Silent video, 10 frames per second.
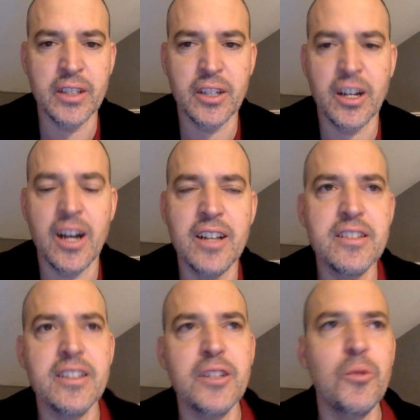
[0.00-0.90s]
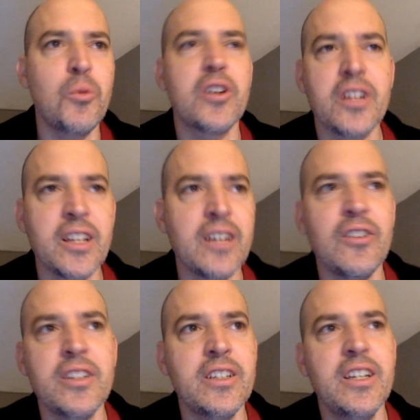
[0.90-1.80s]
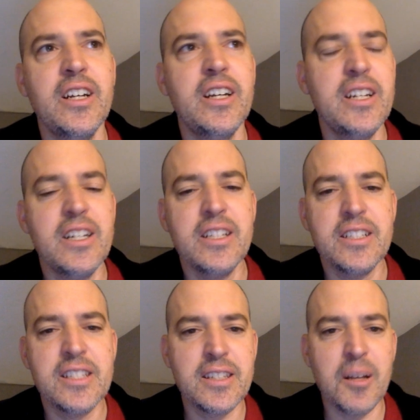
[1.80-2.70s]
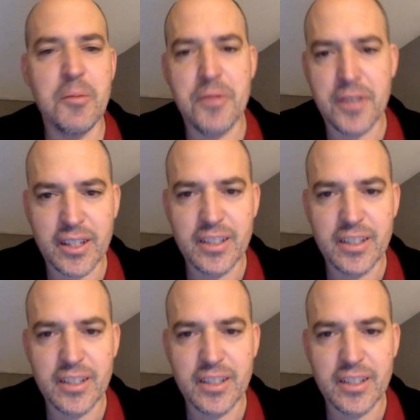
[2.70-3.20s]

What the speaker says: They're constantly working on something.